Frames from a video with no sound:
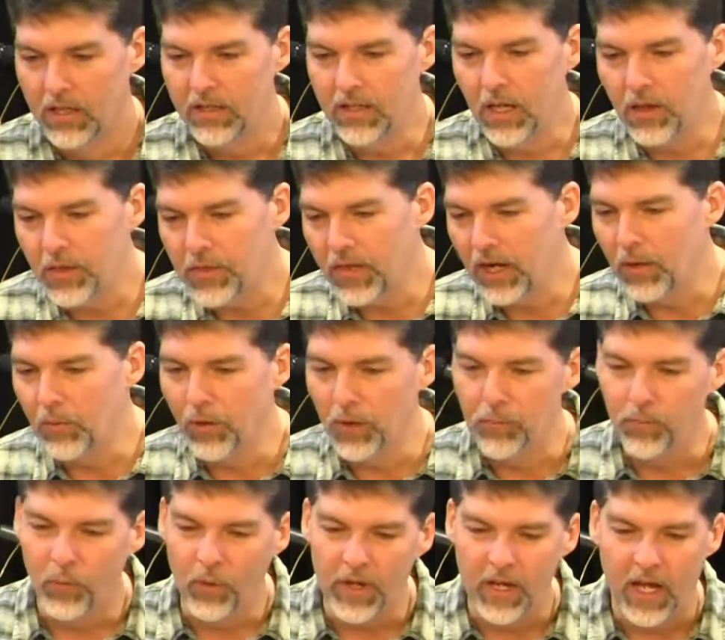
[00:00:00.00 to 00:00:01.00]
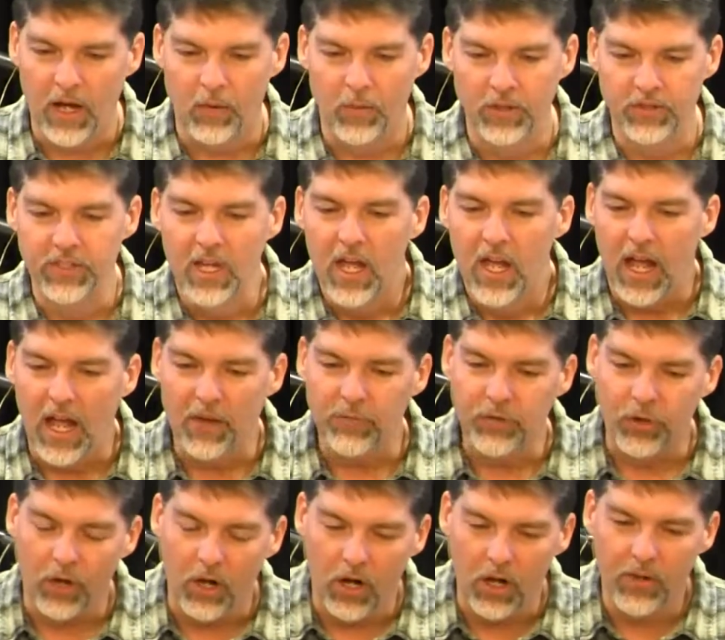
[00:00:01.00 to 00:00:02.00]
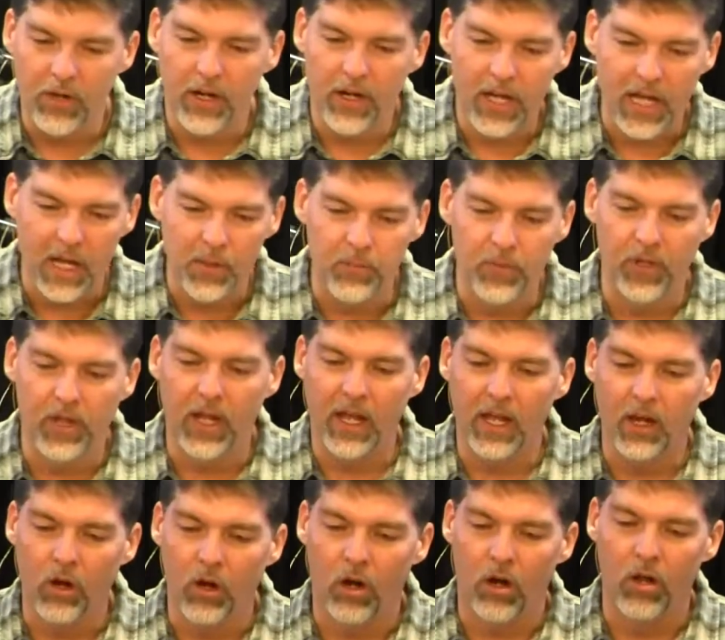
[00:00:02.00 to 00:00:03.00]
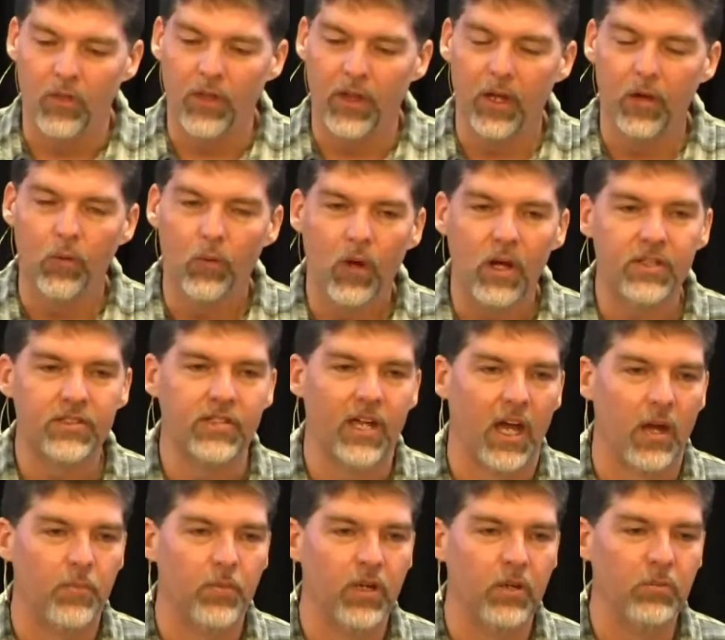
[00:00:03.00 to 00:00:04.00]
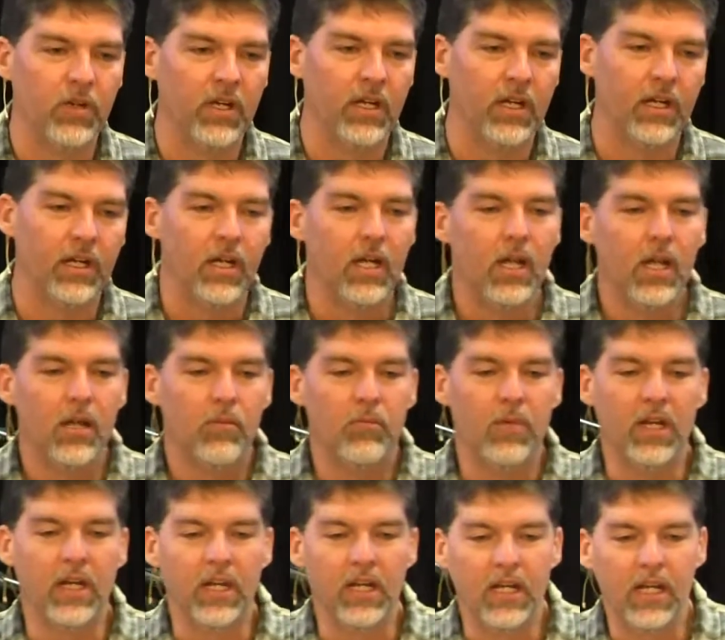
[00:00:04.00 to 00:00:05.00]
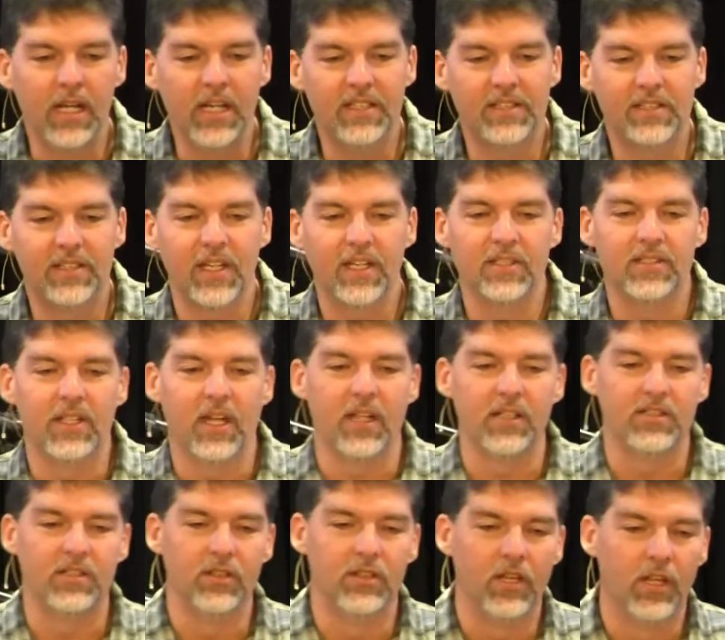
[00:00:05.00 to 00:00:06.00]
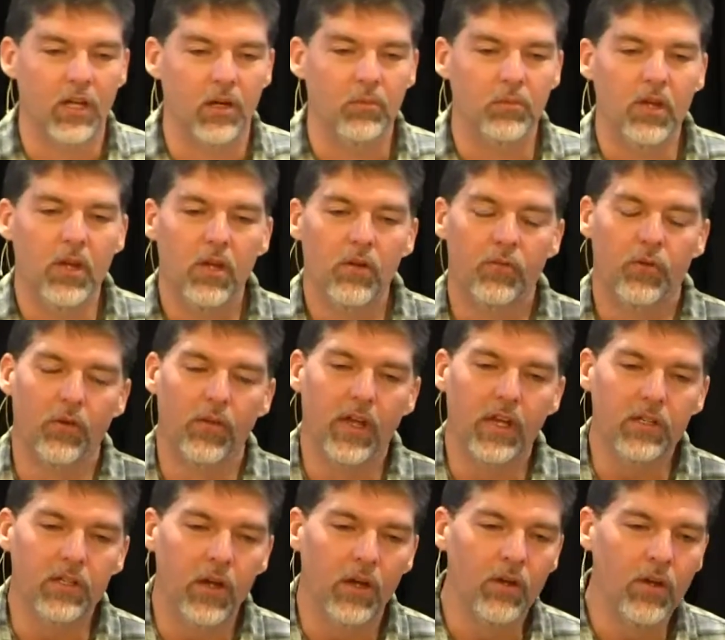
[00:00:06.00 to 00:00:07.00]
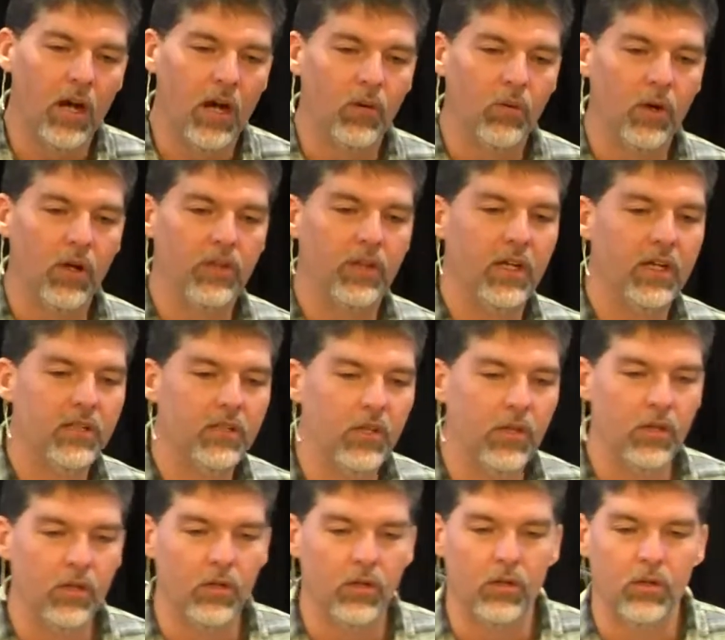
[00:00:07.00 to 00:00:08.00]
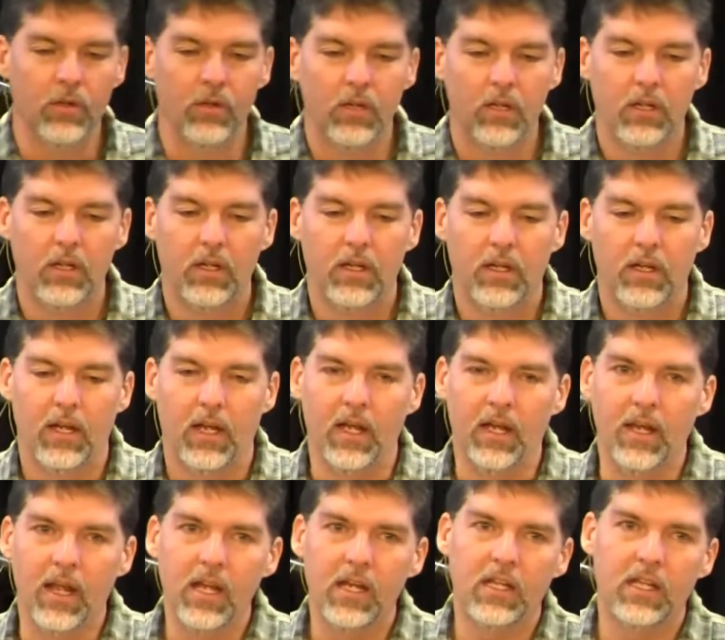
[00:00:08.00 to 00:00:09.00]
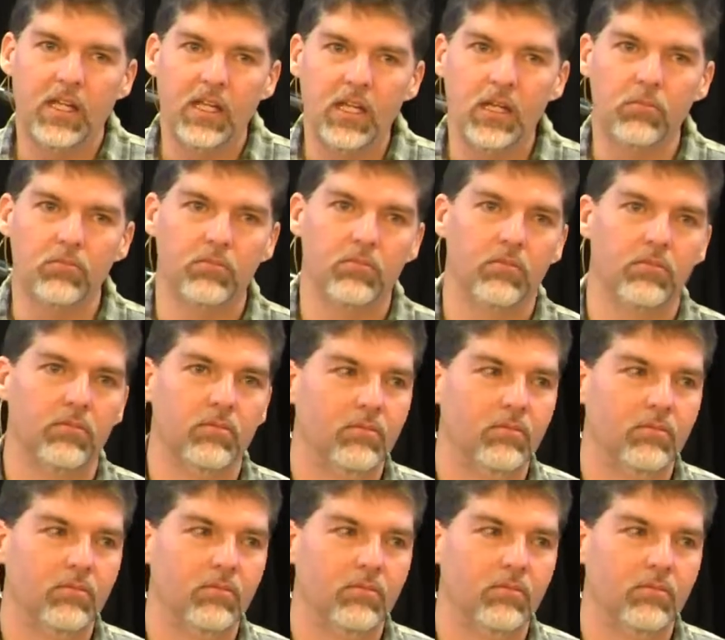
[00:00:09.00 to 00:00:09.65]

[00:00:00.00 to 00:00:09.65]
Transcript: The other thing I want to point out was after all that had happened and all that was happening, meaning, meaning he says that to them, for they know not what they do, and they keep